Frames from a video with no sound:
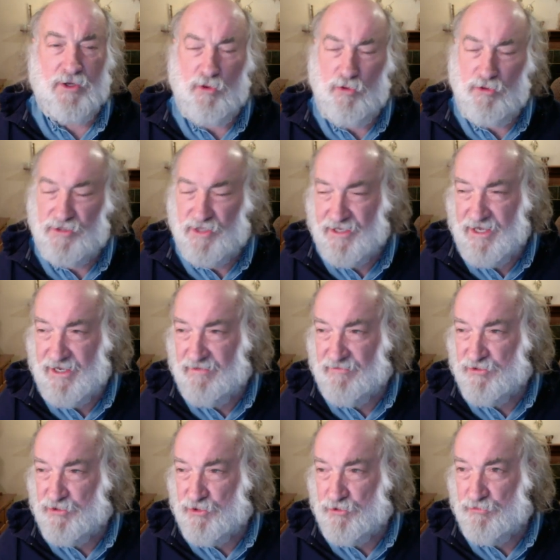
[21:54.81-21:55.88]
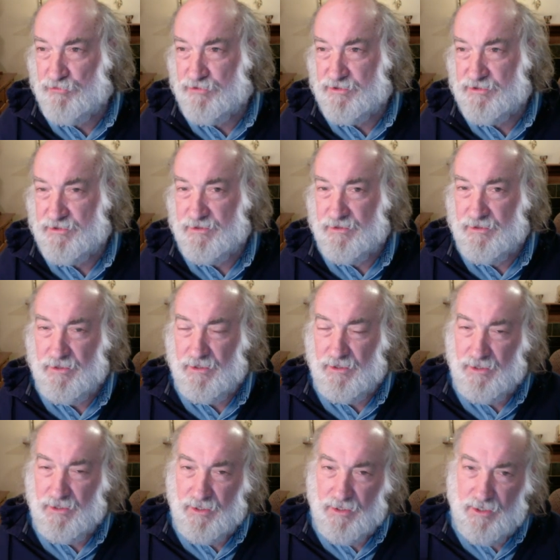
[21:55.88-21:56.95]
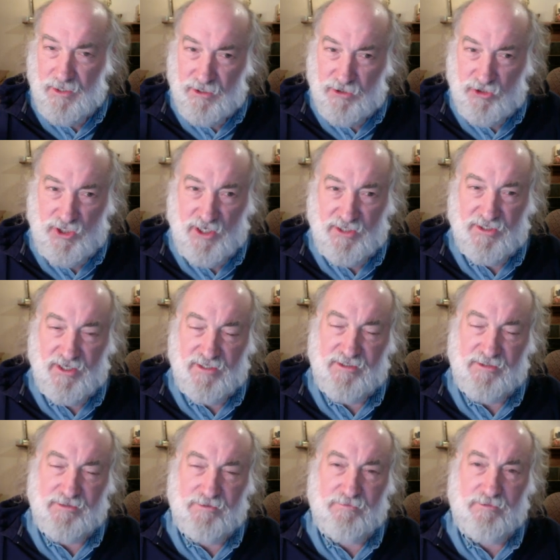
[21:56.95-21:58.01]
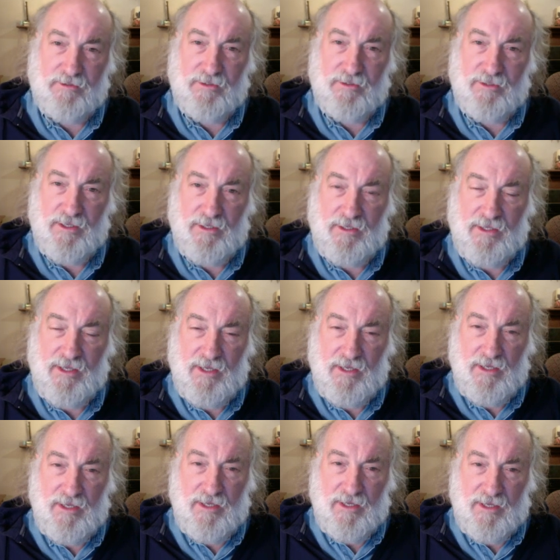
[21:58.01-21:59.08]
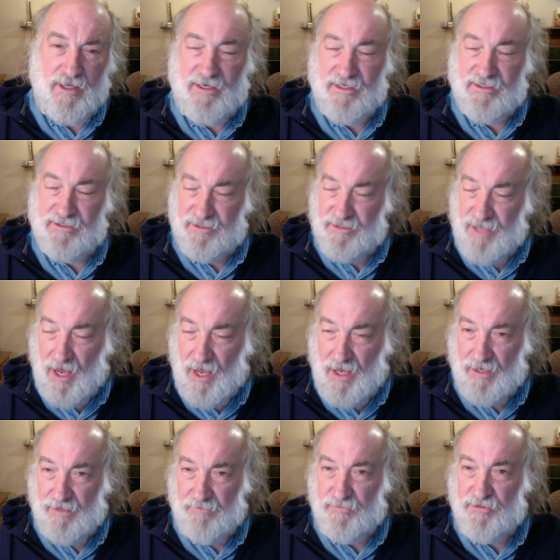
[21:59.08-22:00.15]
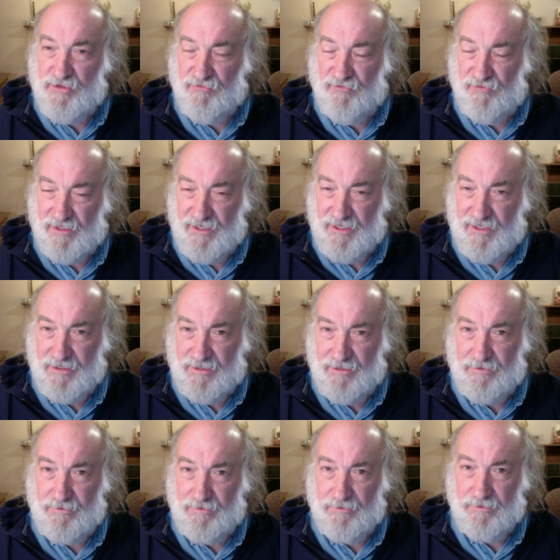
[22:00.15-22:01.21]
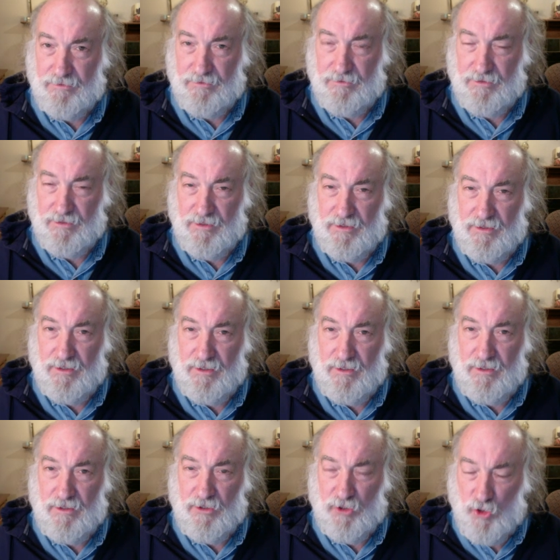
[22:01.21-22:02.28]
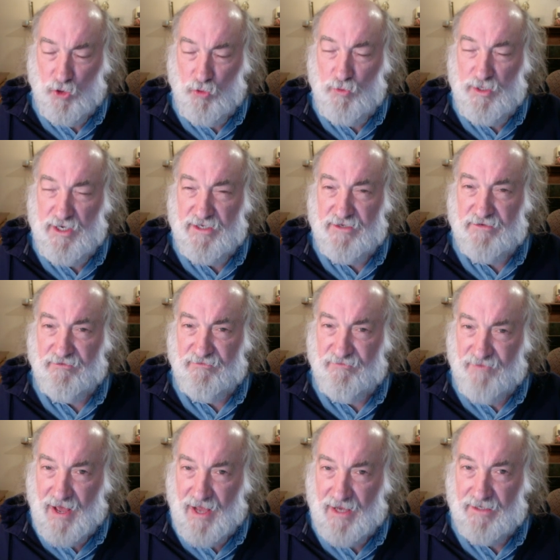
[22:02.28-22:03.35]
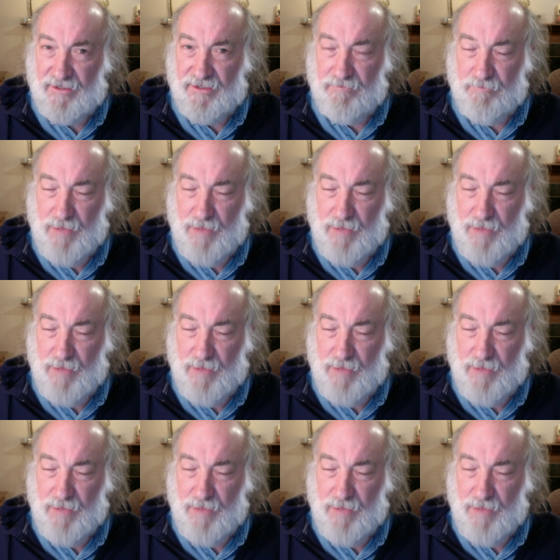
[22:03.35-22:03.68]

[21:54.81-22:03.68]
Who's the king of the Jews? Jesus. It is time to flee. You need to find the